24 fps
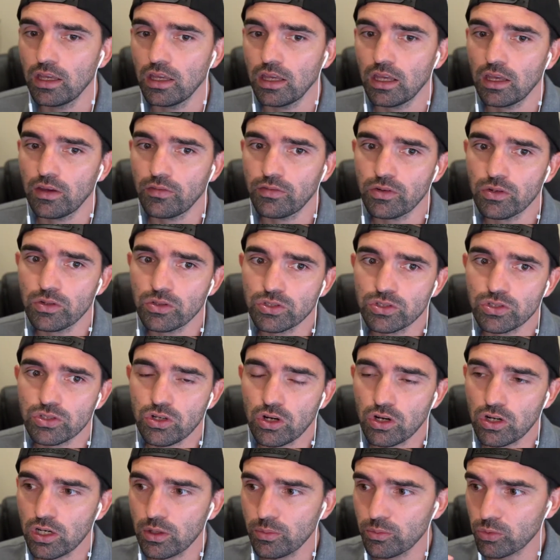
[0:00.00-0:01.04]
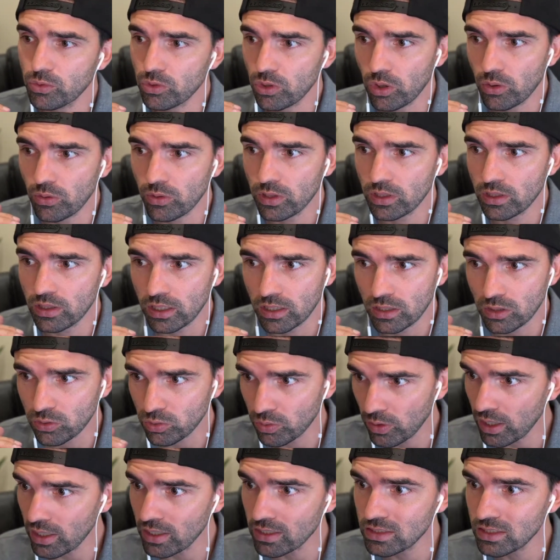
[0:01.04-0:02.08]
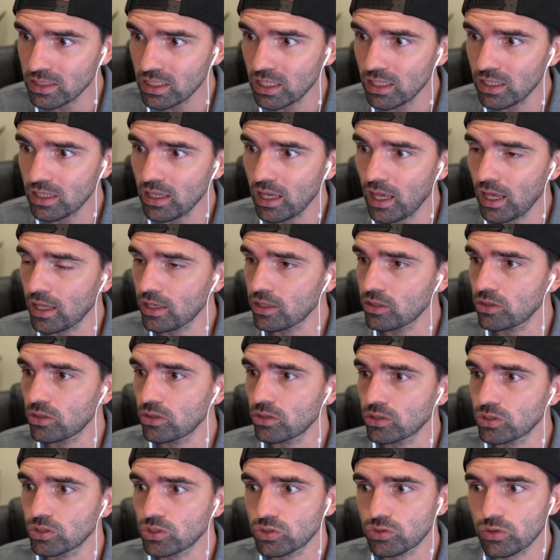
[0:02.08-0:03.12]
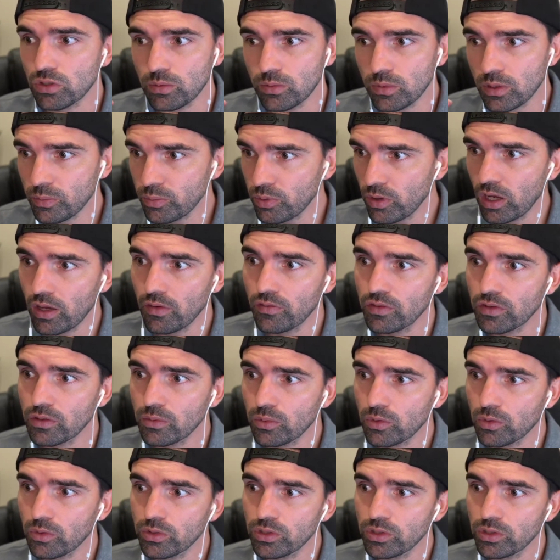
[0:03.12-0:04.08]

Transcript: If you're a startup growing like crazy and you're extremely profitable,